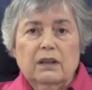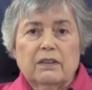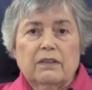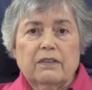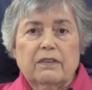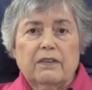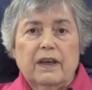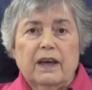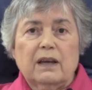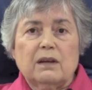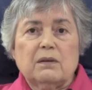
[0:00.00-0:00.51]

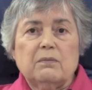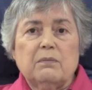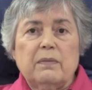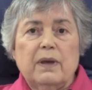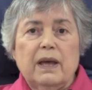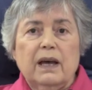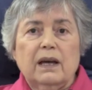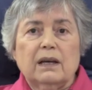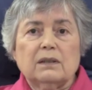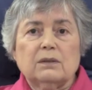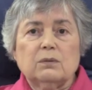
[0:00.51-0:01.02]
that
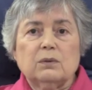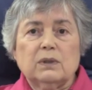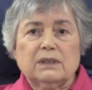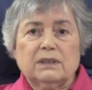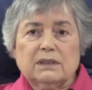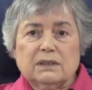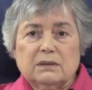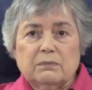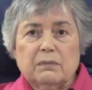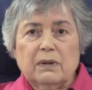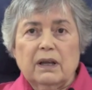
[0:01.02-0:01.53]
met
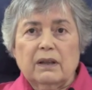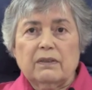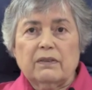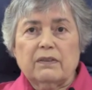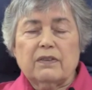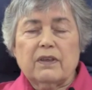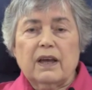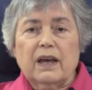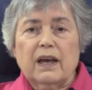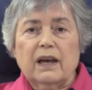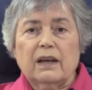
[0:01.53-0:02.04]
once a
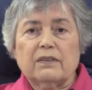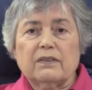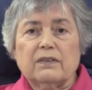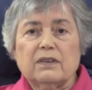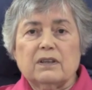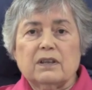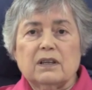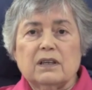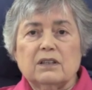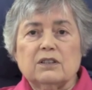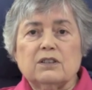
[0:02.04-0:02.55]
month at
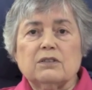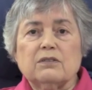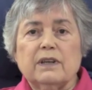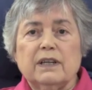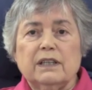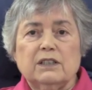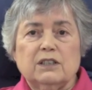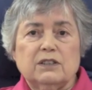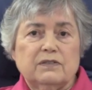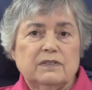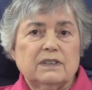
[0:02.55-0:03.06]
the
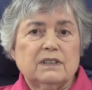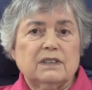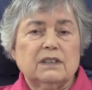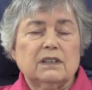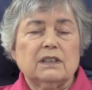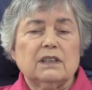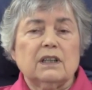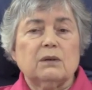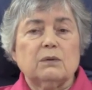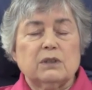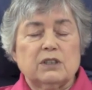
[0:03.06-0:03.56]
InterAge facility,